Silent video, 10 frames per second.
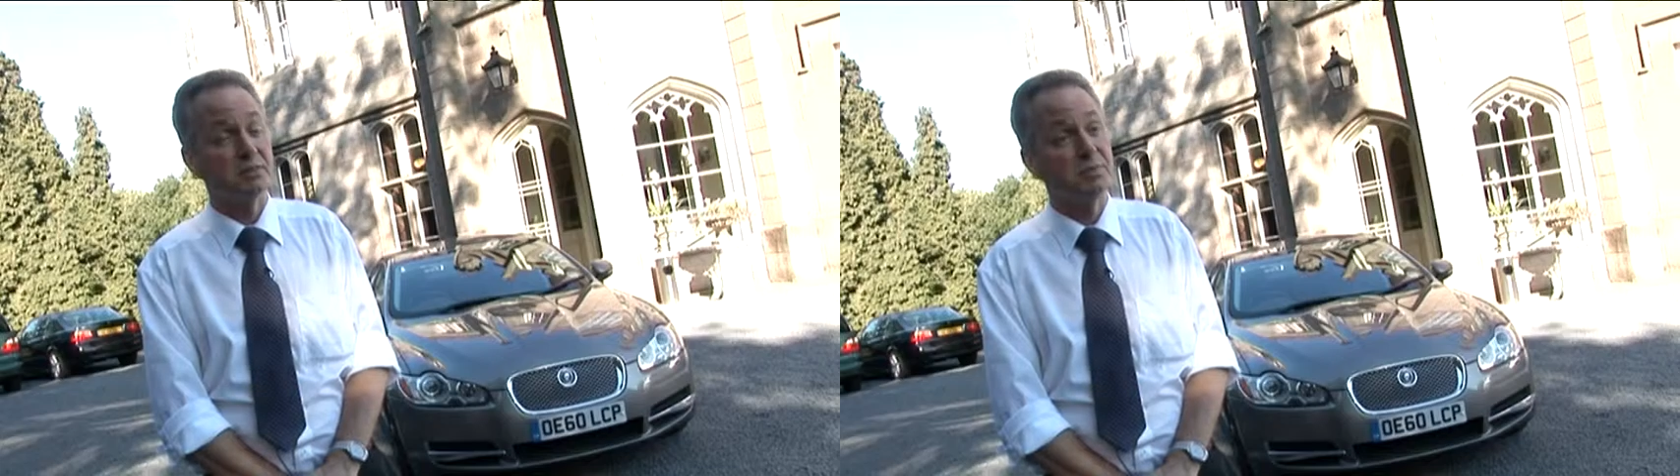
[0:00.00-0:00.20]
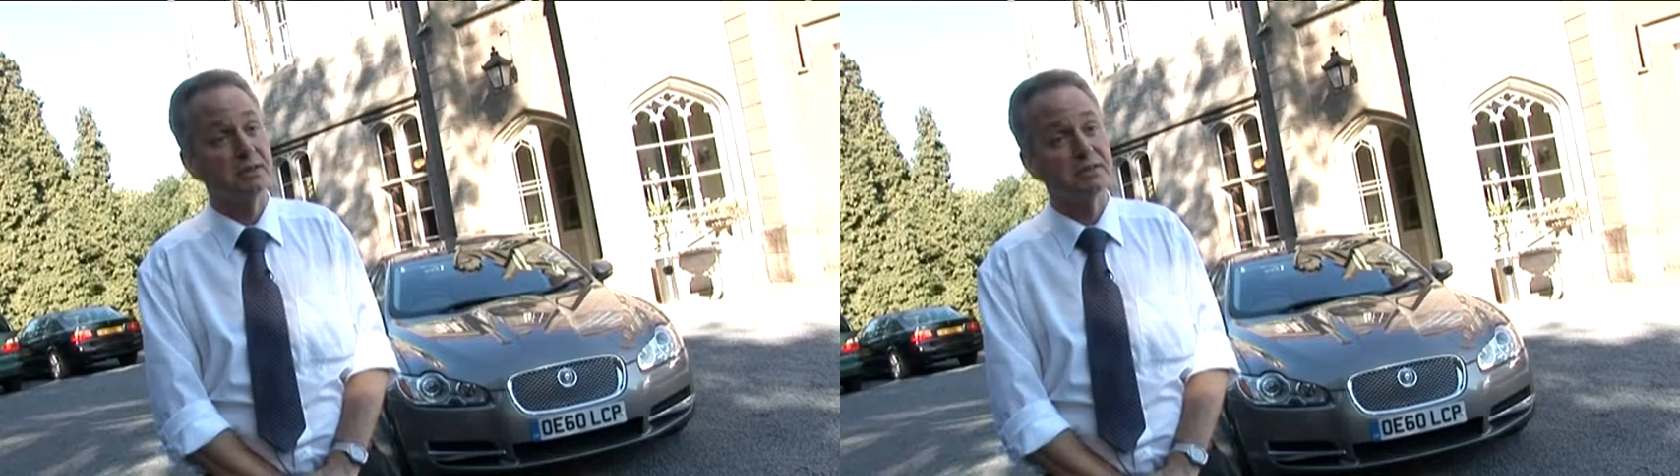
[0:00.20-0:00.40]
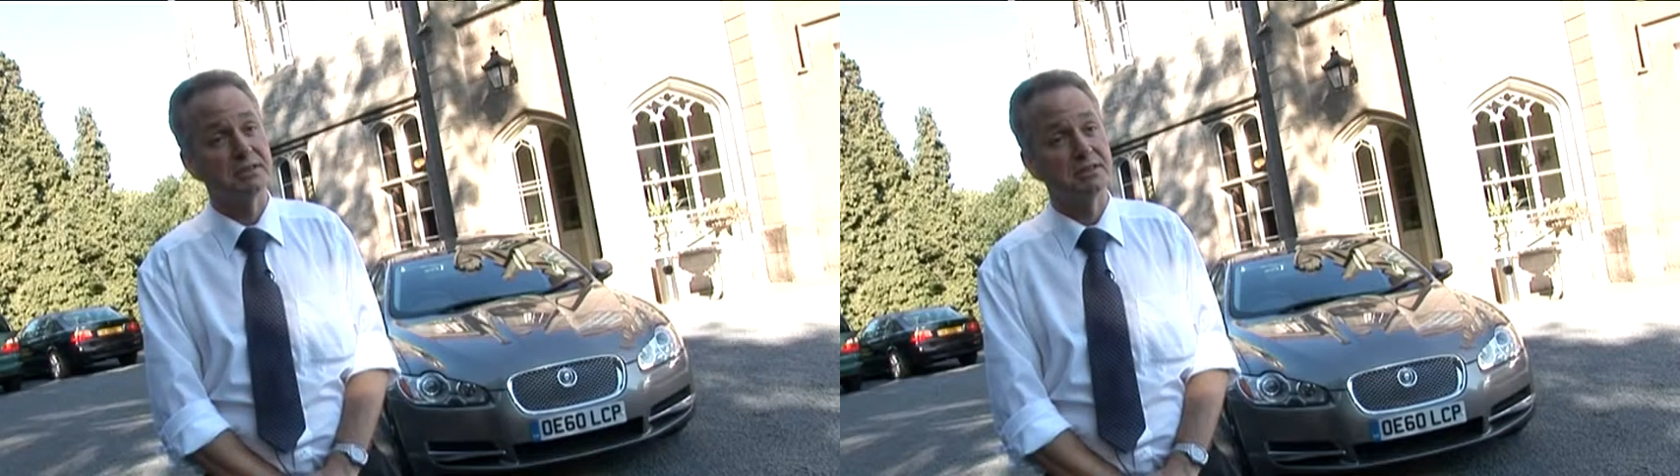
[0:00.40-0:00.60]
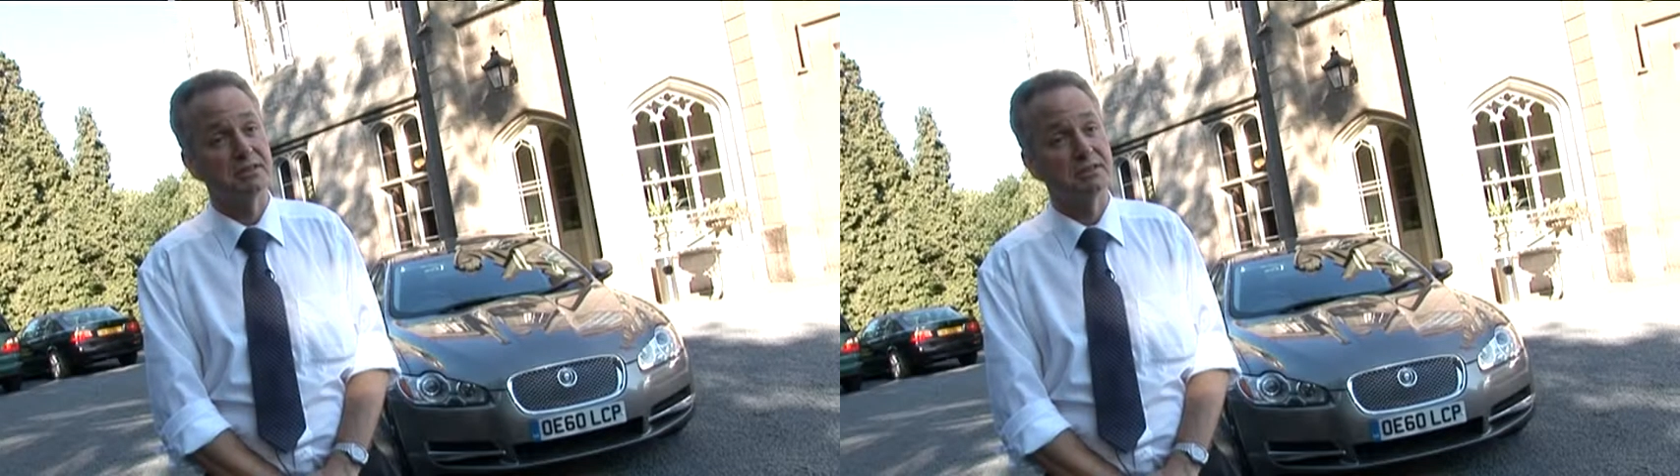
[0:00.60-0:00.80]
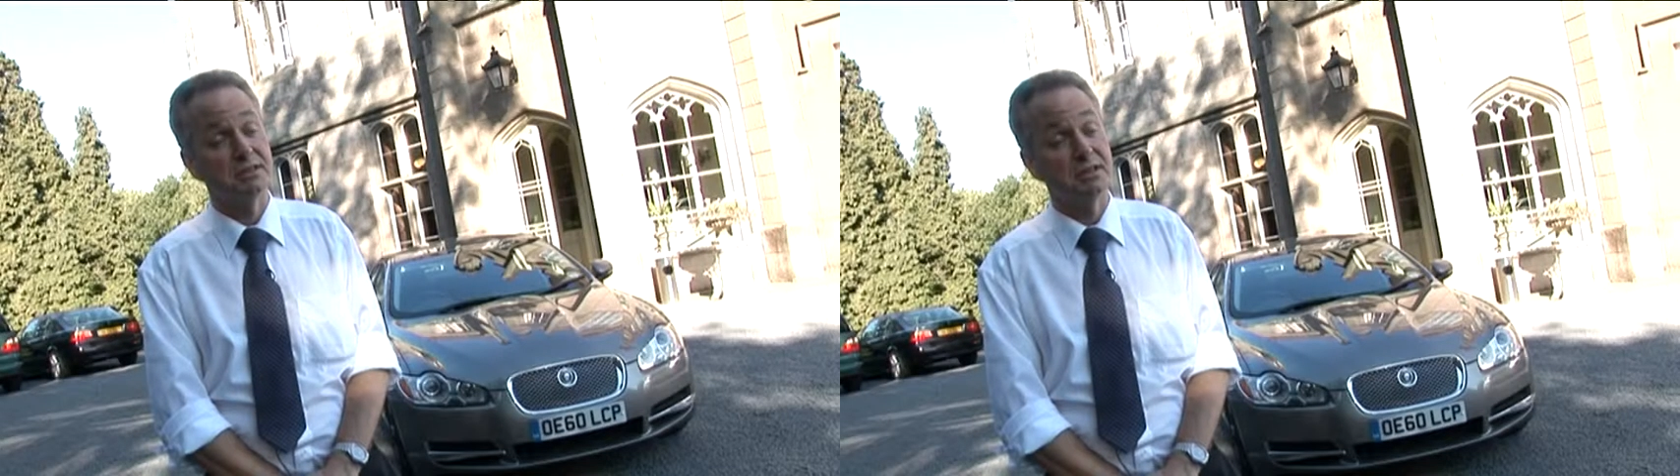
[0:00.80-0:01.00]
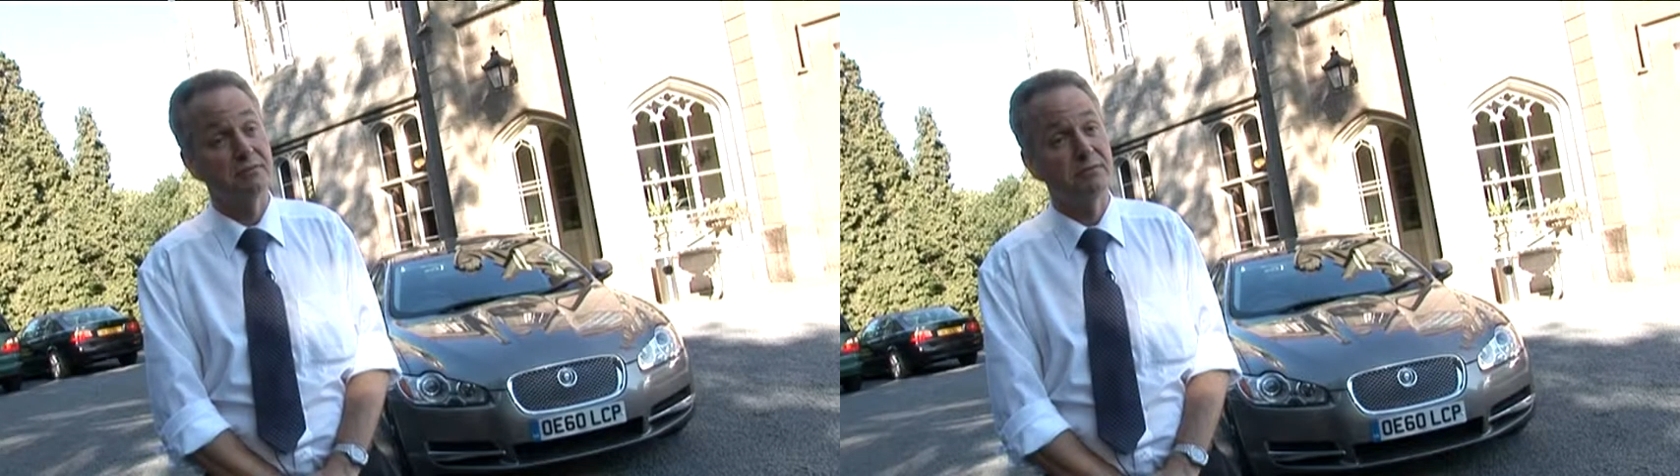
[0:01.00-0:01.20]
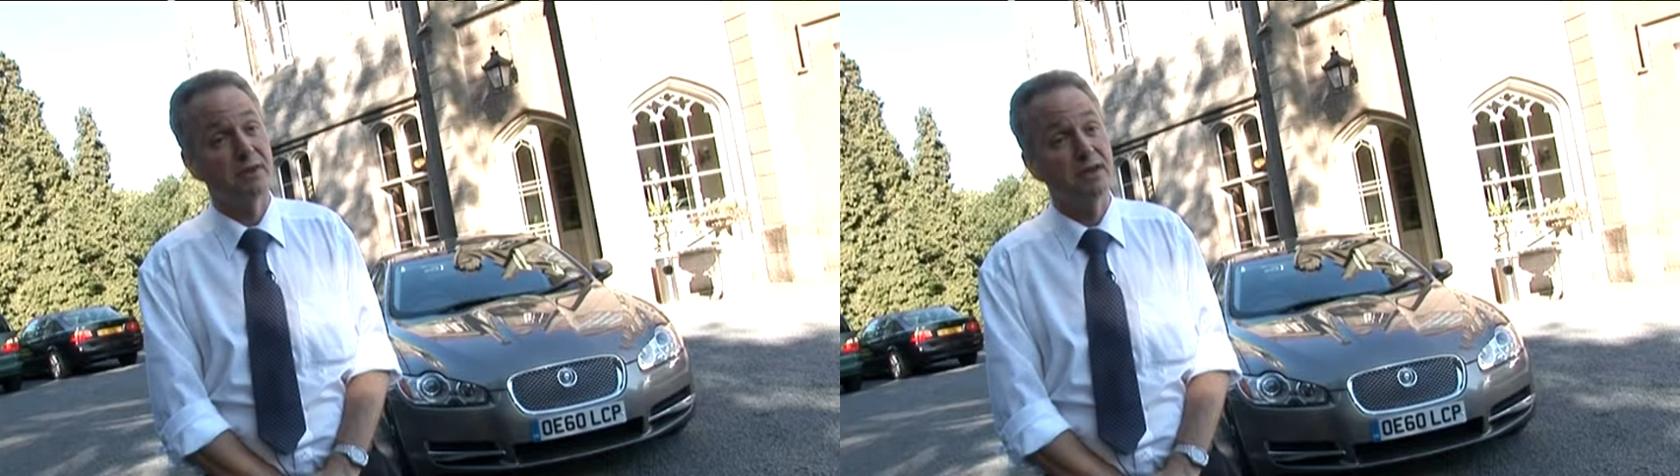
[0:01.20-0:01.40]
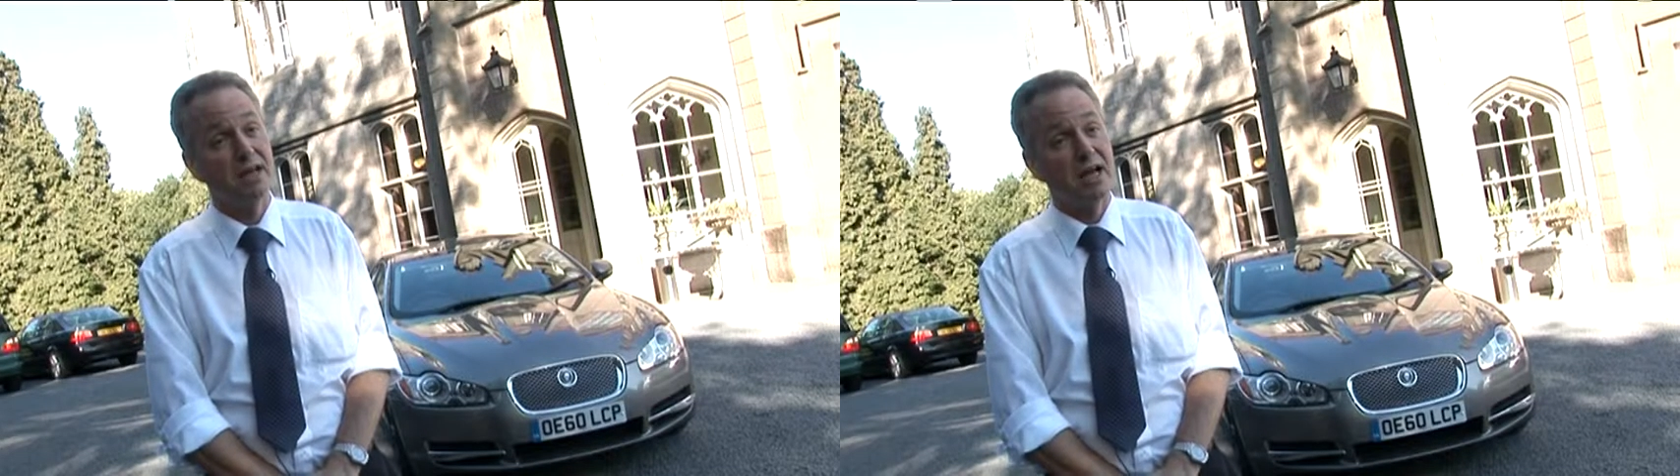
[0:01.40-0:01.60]
an ability to
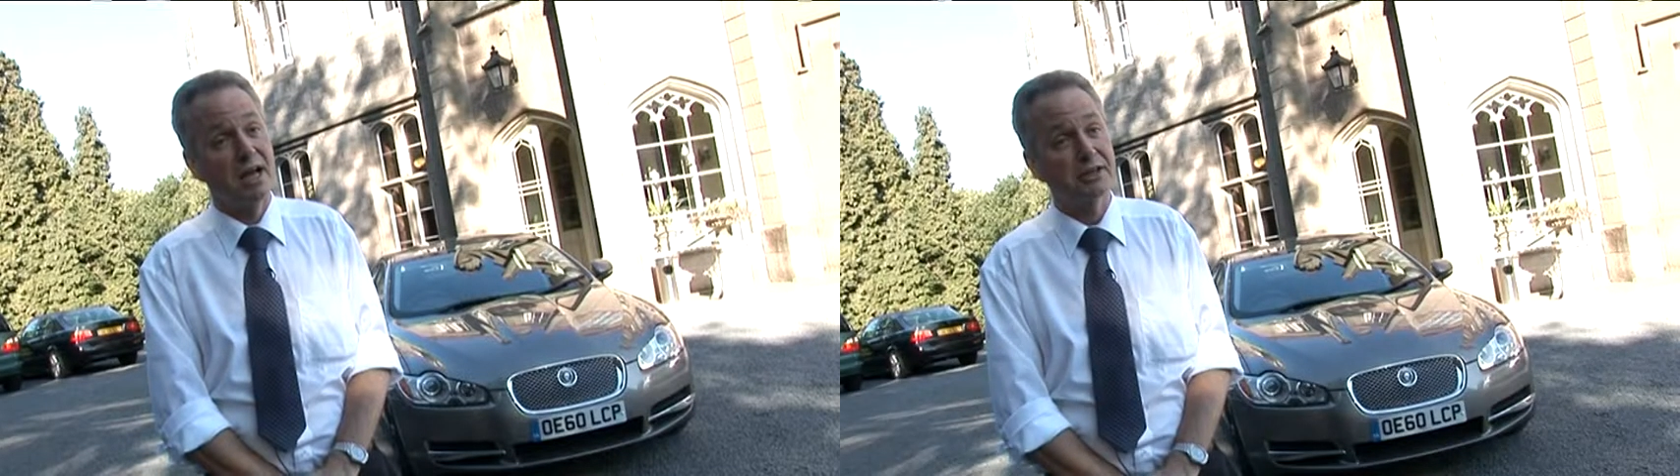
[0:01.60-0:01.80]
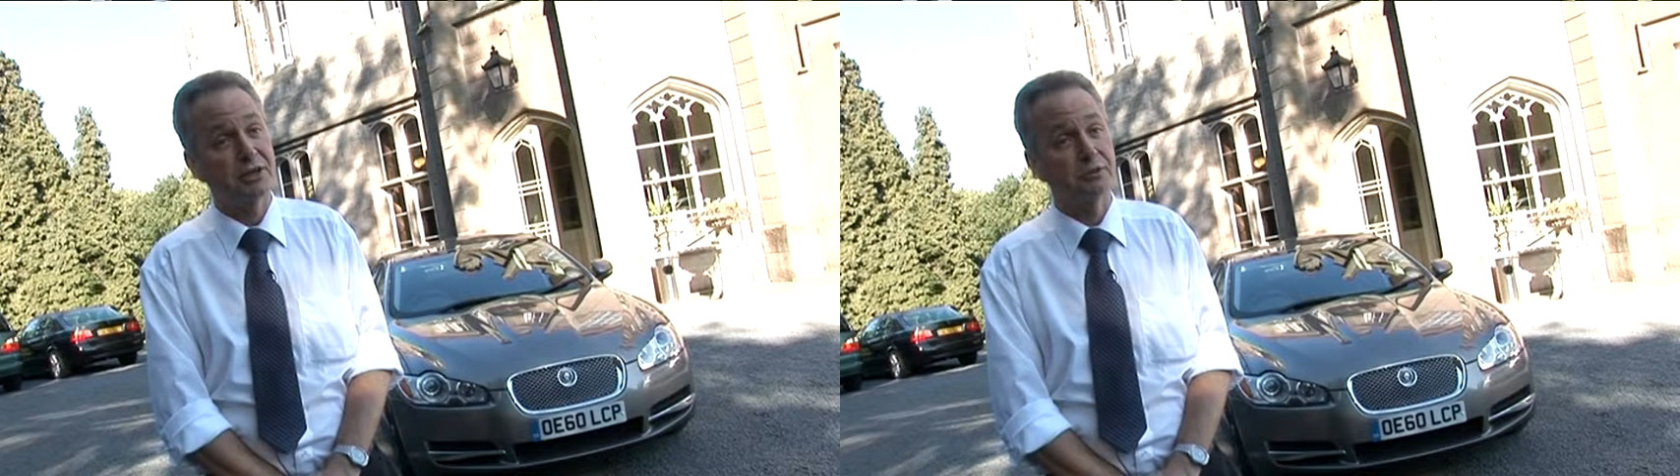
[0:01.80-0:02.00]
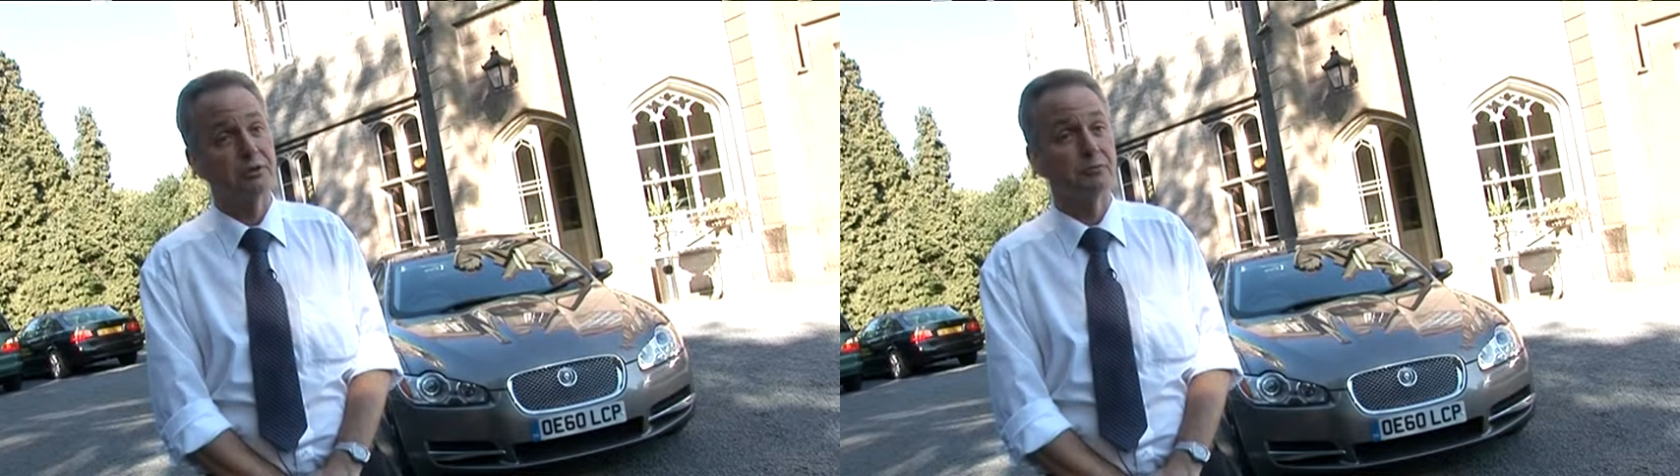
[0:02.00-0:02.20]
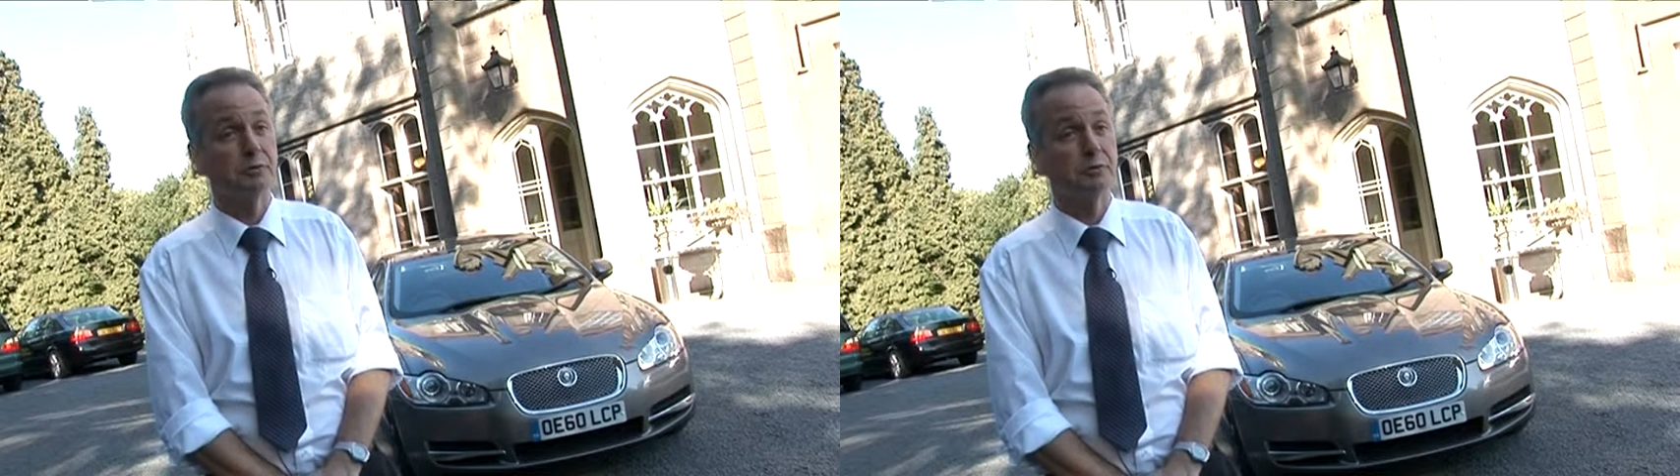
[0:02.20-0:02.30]
deliver accurate,